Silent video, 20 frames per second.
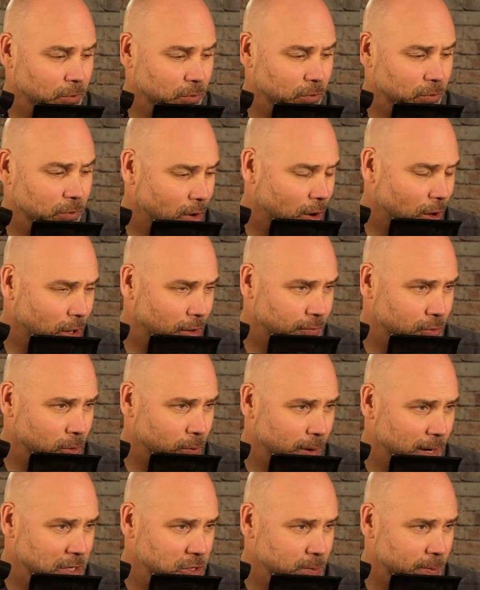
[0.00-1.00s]
for all of your
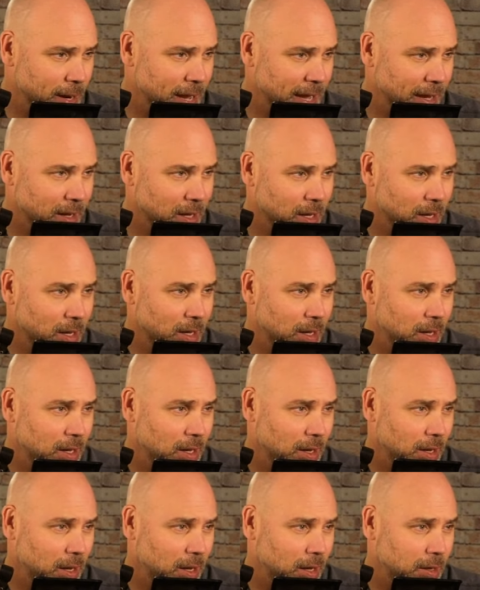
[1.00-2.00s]
Razorback
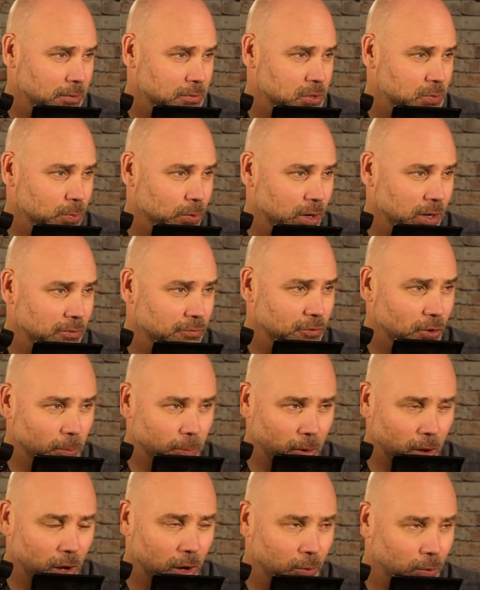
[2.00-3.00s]
spring
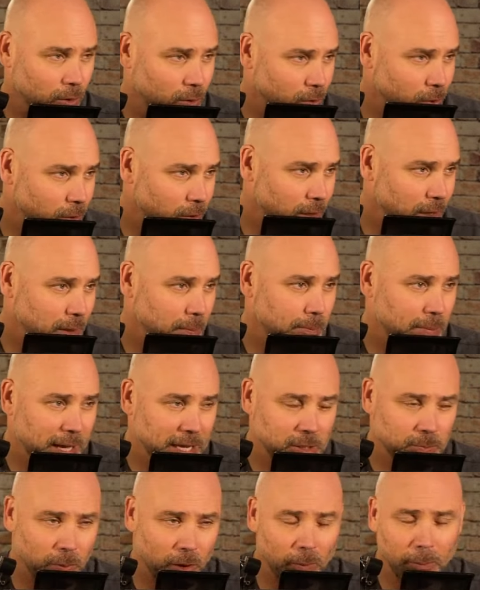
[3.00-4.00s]
football, recruiting,
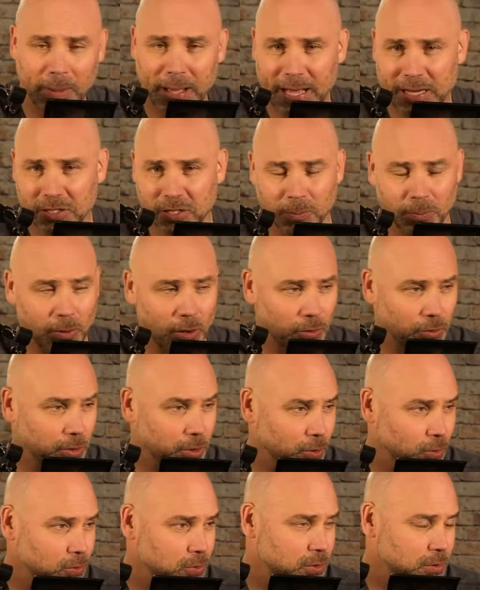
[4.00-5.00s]
baseball, basketball
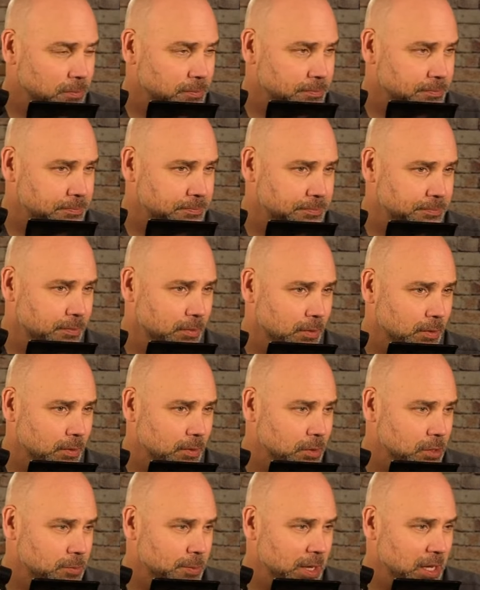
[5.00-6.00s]
news.
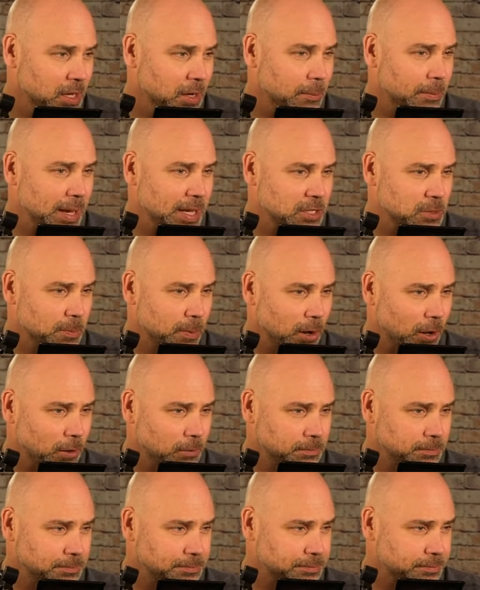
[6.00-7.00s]
Speaking of
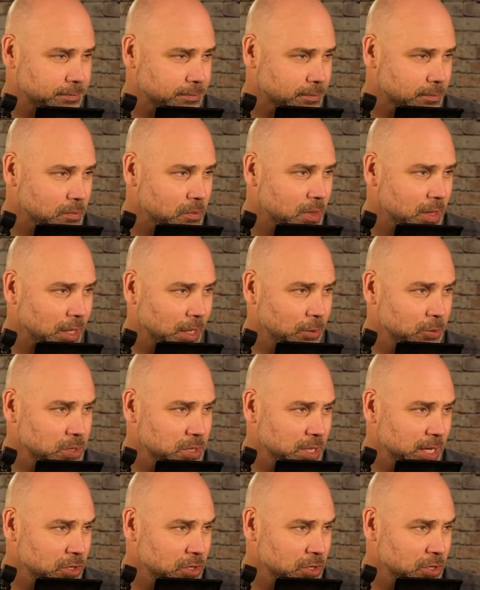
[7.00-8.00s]
baseball, it was
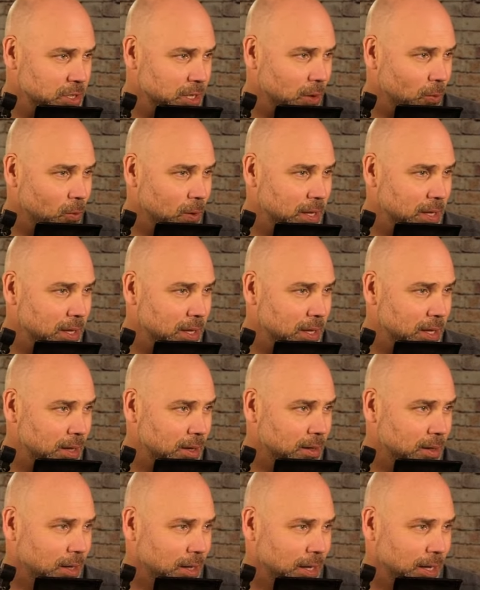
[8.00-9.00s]
an interesting
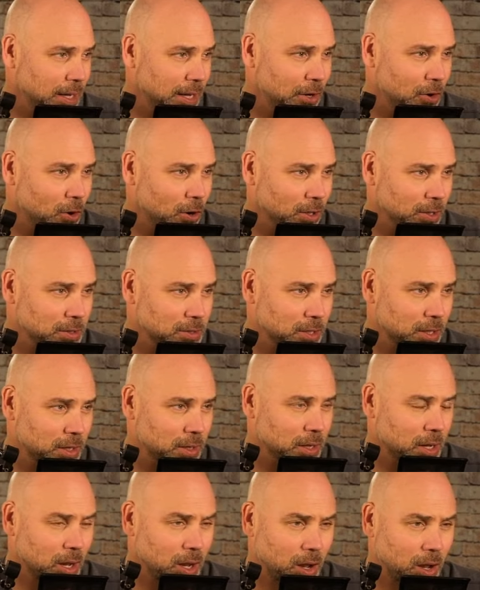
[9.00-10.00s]
weekend in
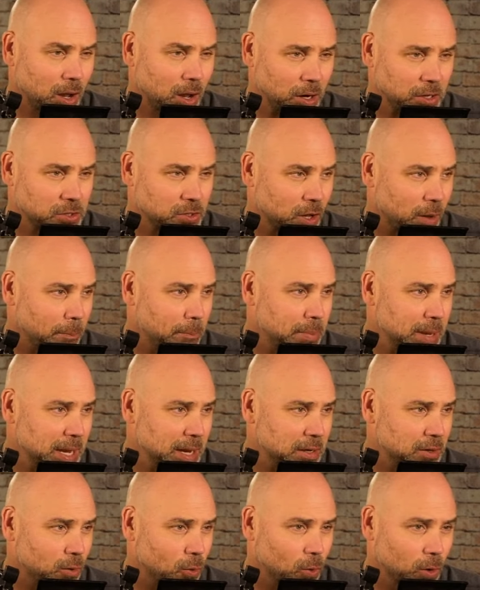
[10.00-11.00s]
Arlington. Arkansas
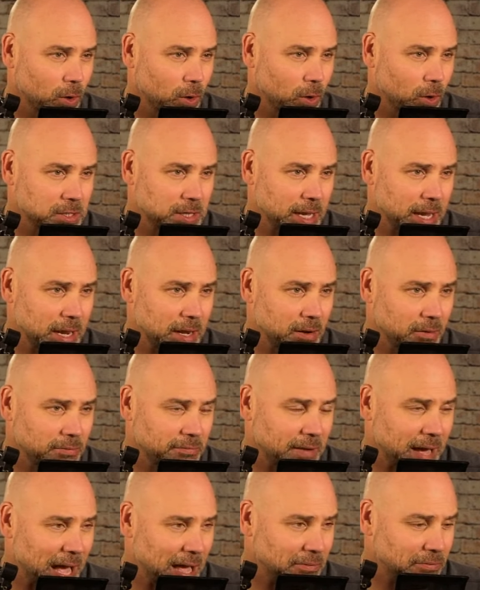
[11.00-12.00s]
beat Oregon State
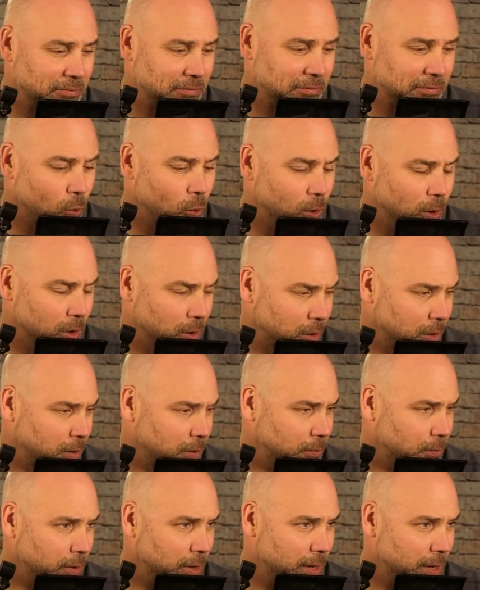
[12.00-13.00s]
5-4,
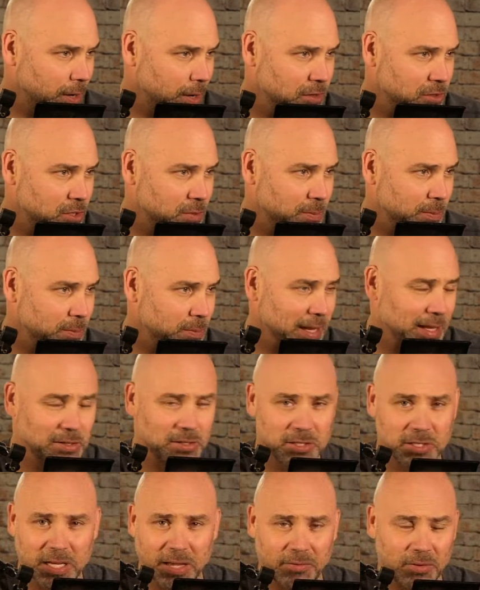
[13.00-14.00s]
where Hagan Smith had
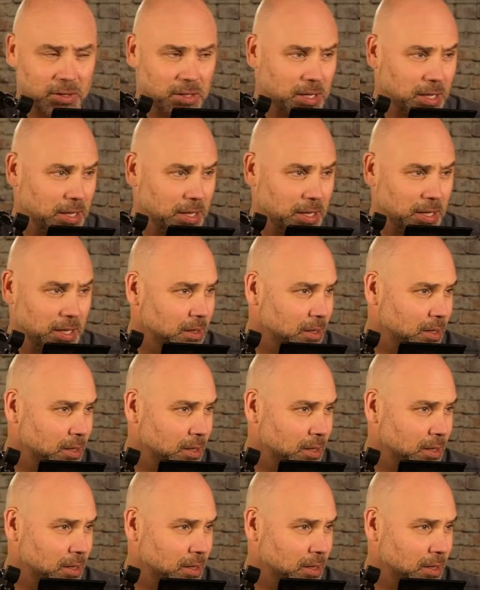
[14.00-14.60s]
17